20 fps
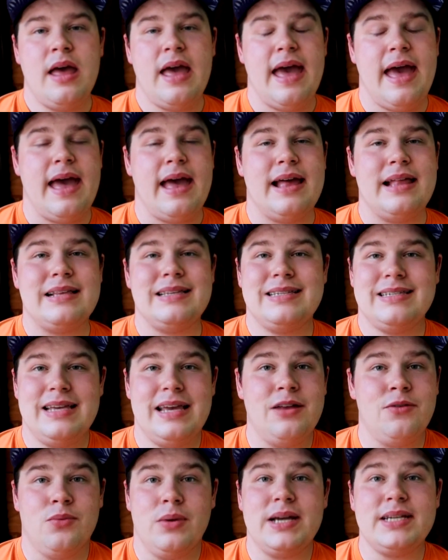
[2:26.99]
And
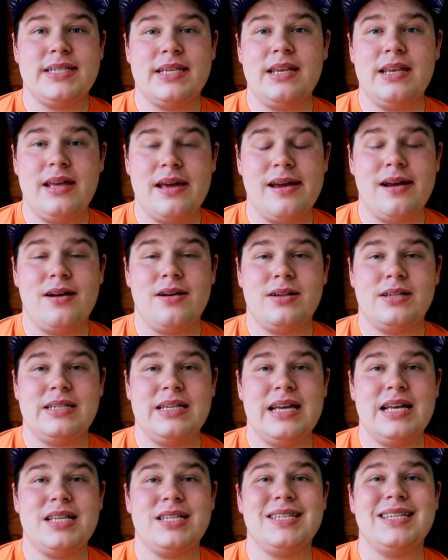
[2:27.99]
in recent
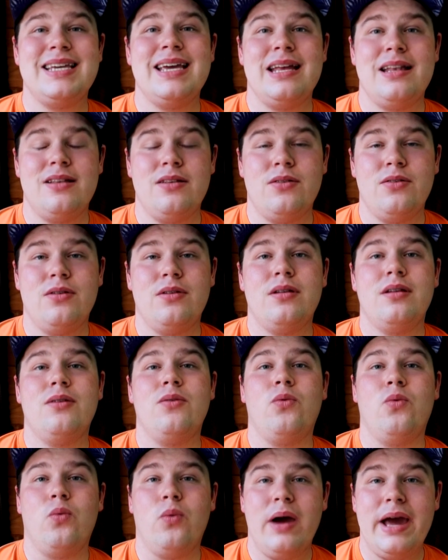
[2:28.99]
years, it's getting
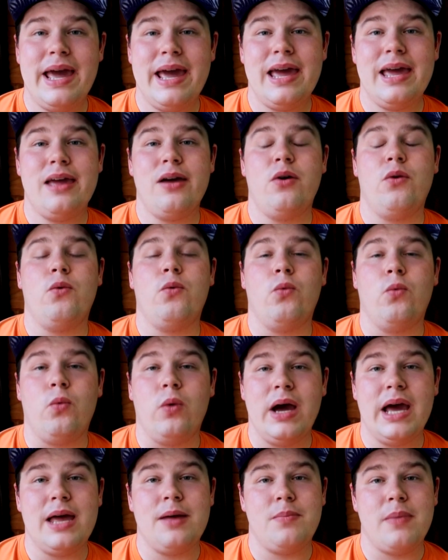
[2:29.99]
way,
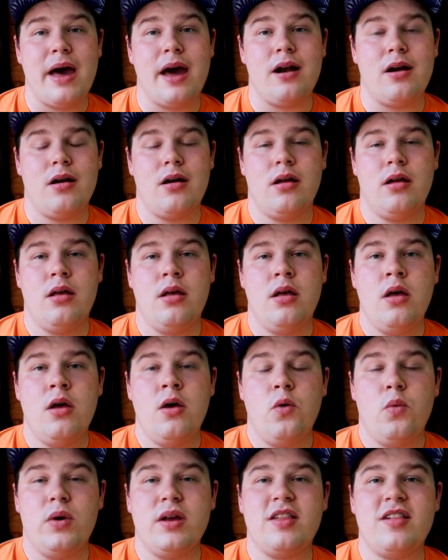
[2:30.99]
way better.
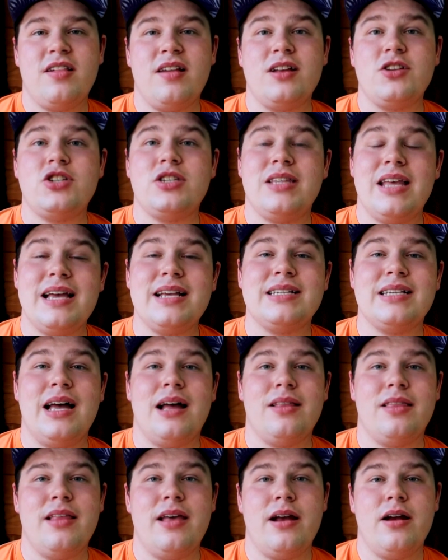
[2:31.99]
With such things
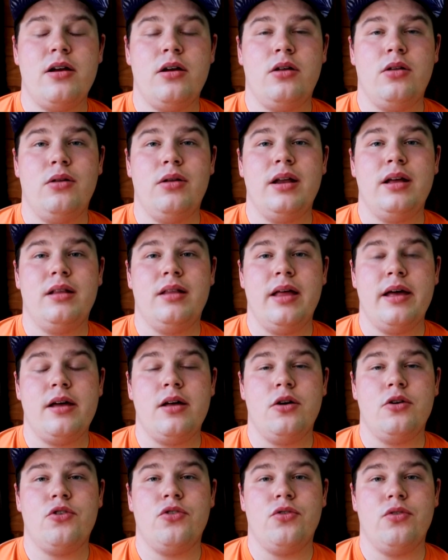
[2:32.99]
out there, including
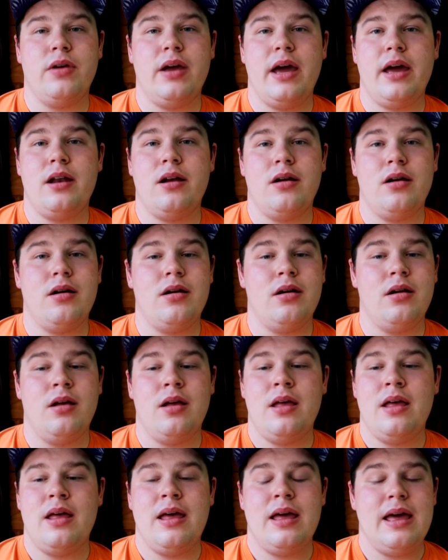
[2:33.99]
Lego Creator
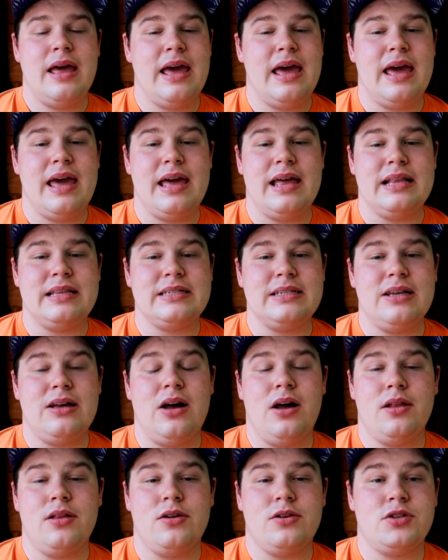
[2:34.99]
and
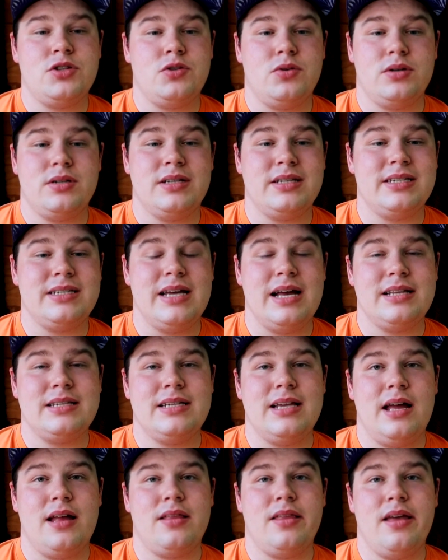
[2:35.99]
other sorts of
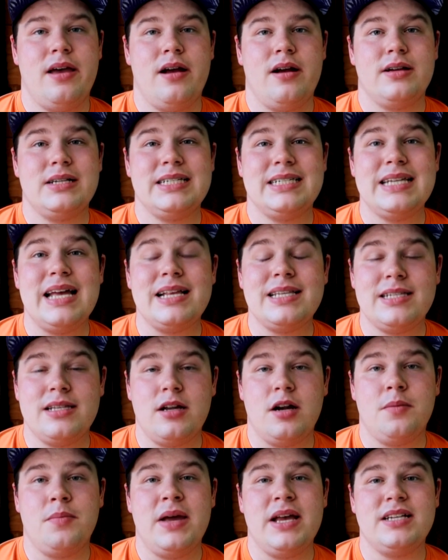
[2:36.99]
sets out there, sets
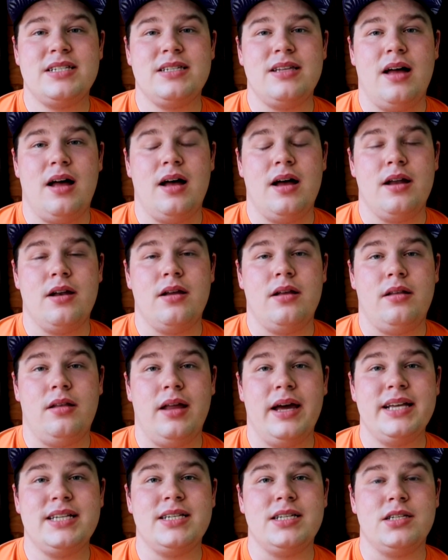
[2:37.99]
that are based on
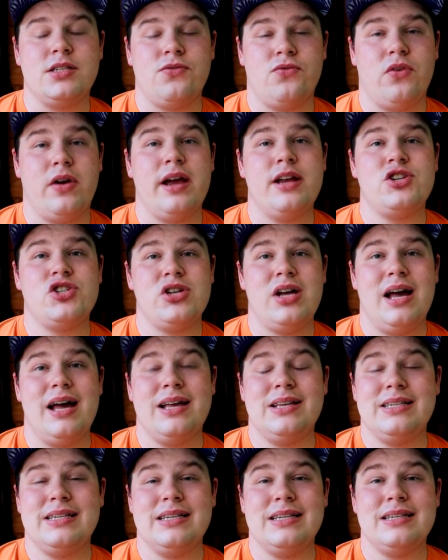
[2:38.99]
licensed
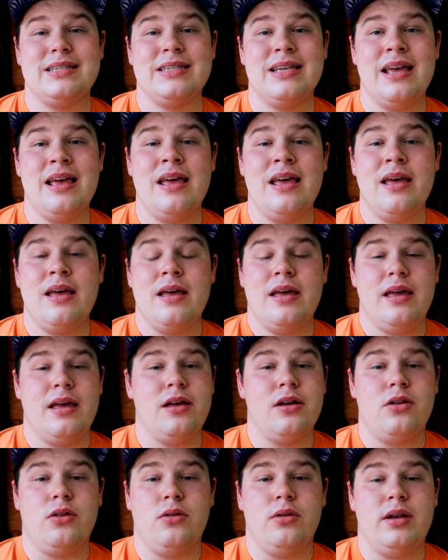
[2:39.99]
franchises,
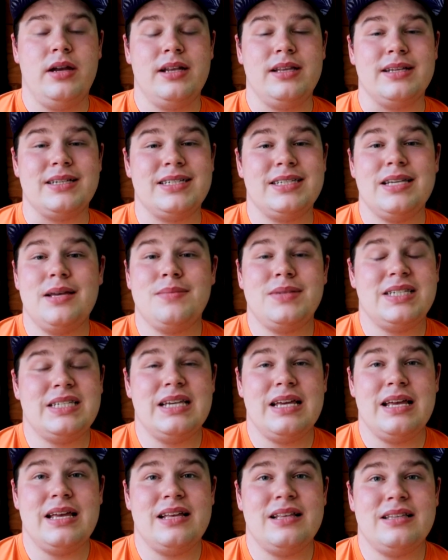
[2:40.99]
including The
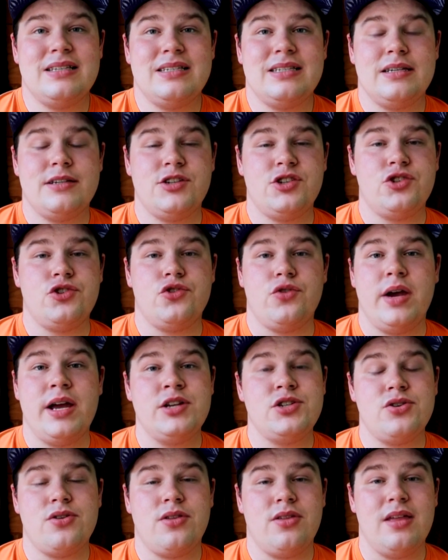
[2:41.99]
Simpsons,
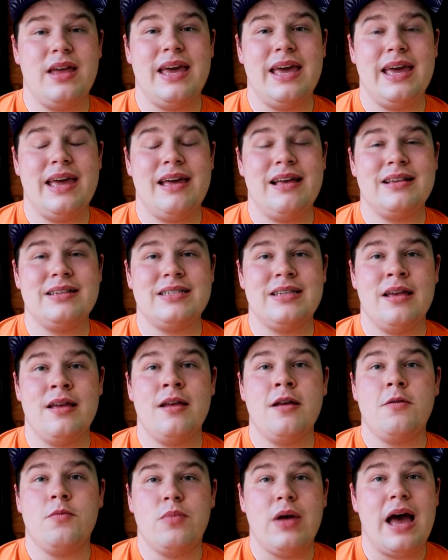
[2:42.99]
Stranger Things,
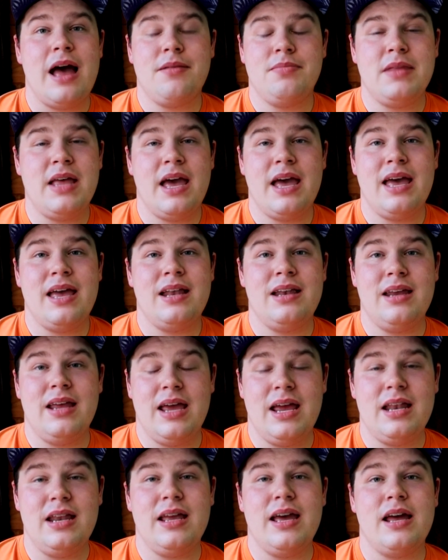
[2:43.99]
Batman,
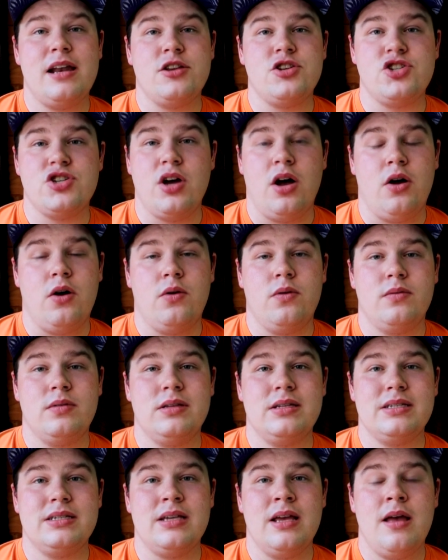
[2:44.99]
Indiana
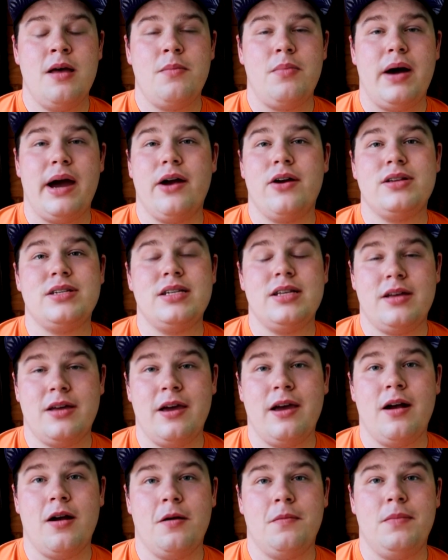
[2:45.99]
Jones, Pirates of the
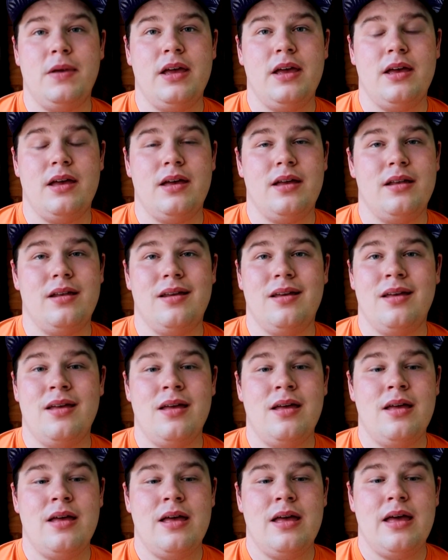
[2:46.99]
Caribbean,
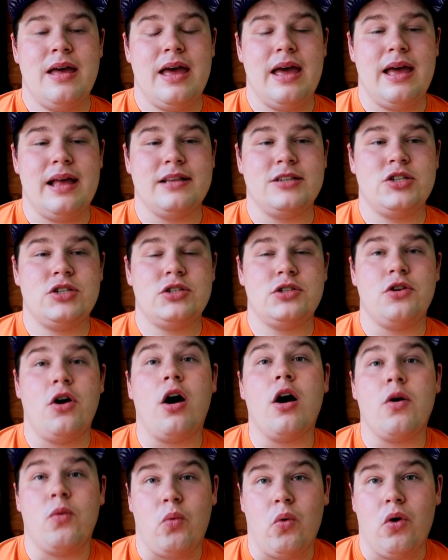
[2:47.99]
and
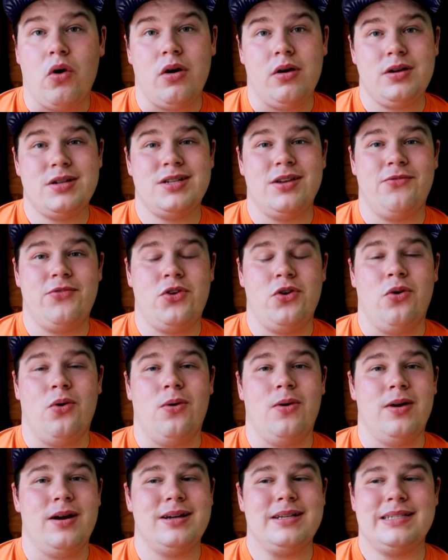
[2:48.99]
Star Wars, of
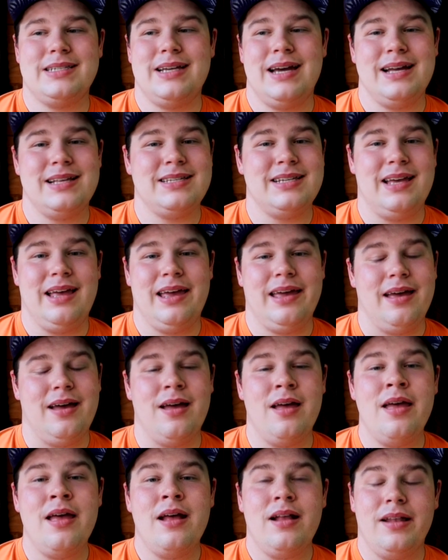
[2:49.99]
course, I tell ya.
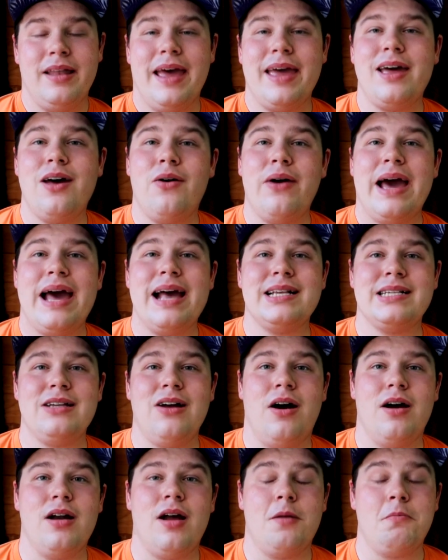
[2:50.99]
Lego has
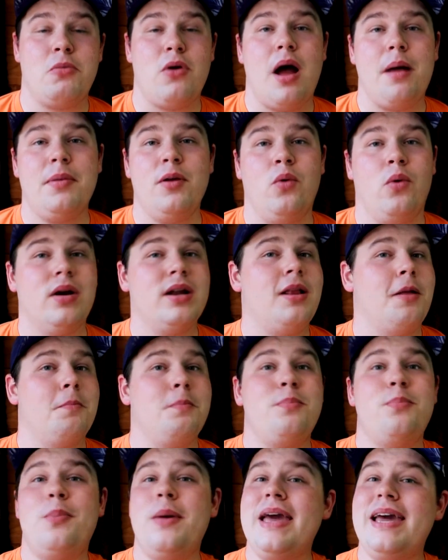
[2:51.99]
gone on probably one of the
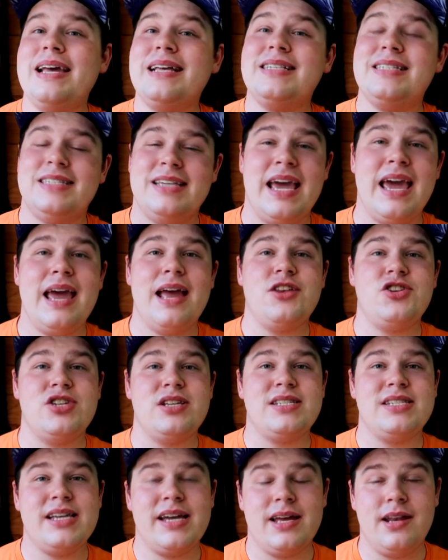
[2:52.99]
biggest
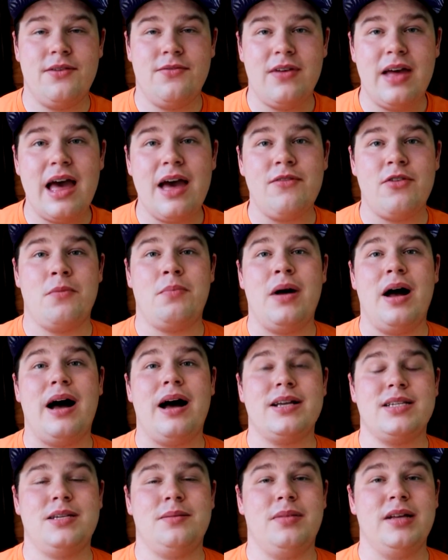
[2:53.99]
tangents it could have ever
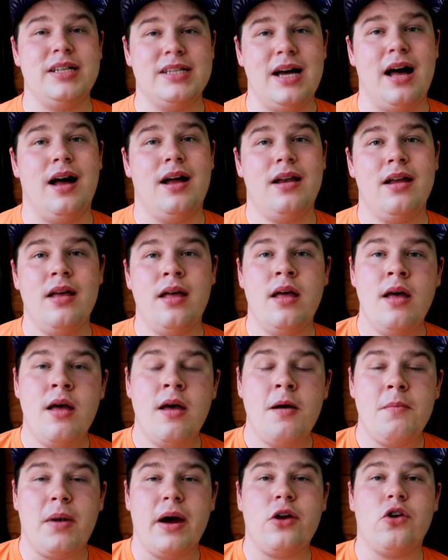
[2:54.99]
possibly done.
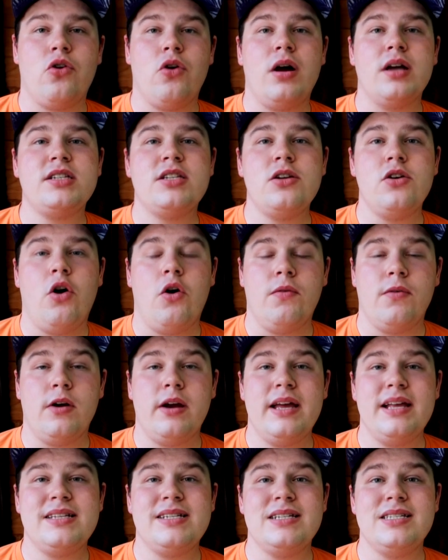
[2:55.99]
By crossing over
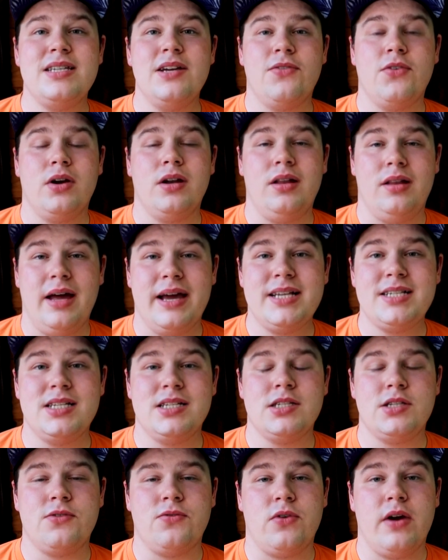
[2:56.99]
into different
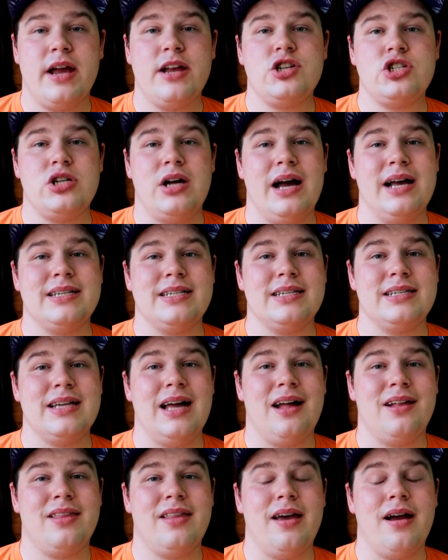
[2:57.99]
licensed franchises
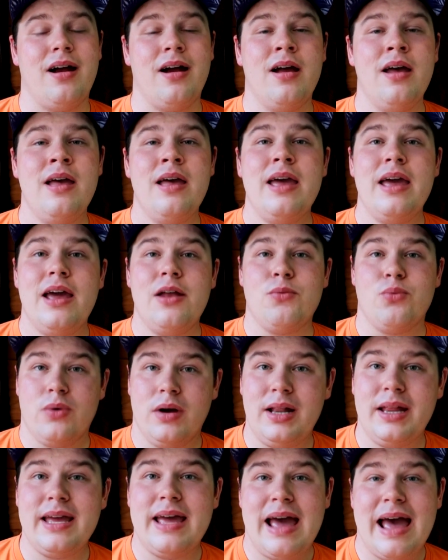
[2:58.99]
out there, it
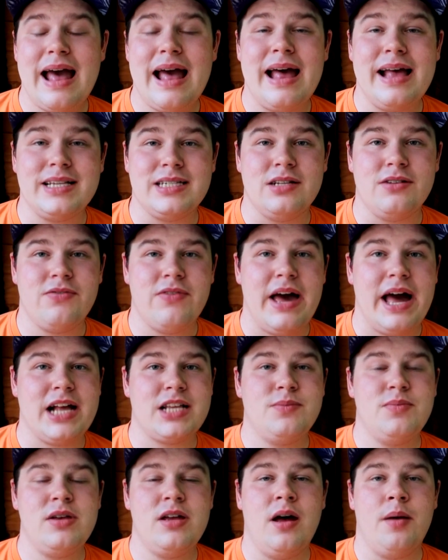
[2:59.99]
really has, in
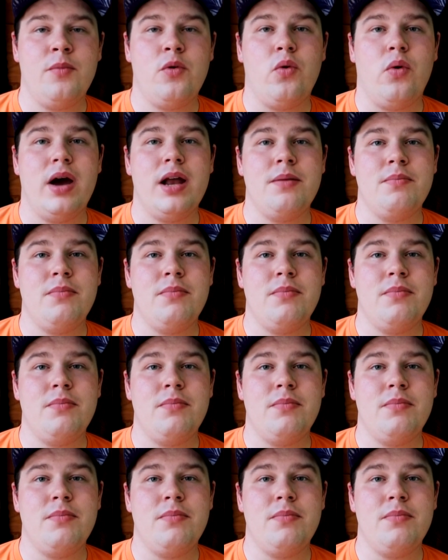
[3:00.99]
fact, become quite a